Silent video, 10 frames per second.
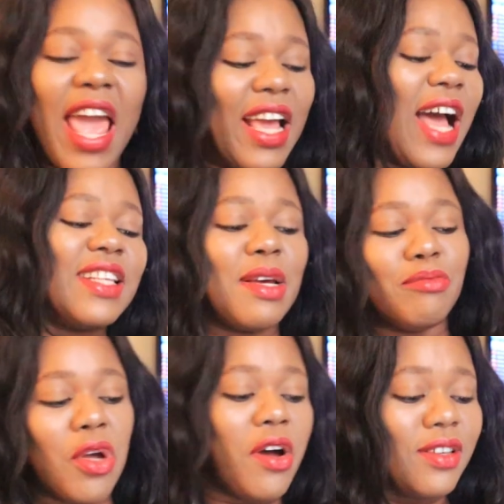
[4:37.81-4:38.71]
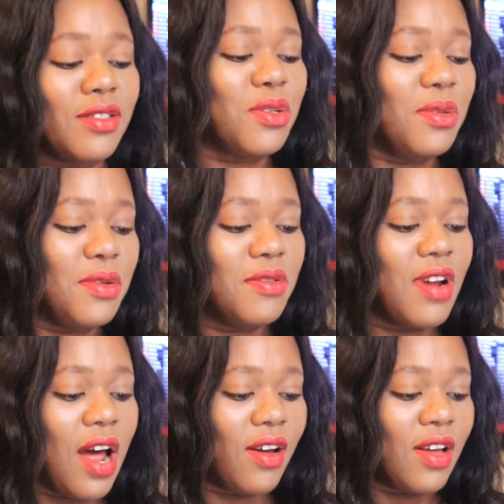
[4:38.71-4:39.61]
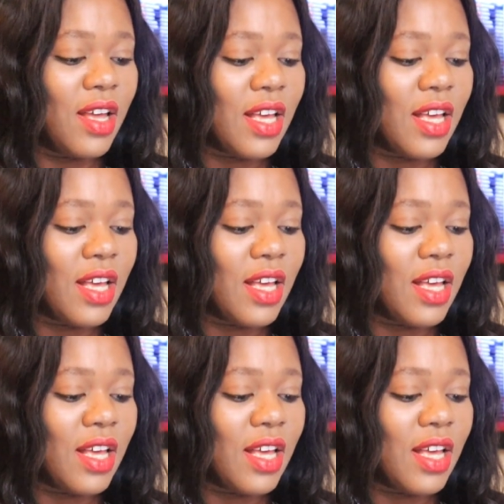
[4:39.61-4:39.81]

like as I'm talking to you now.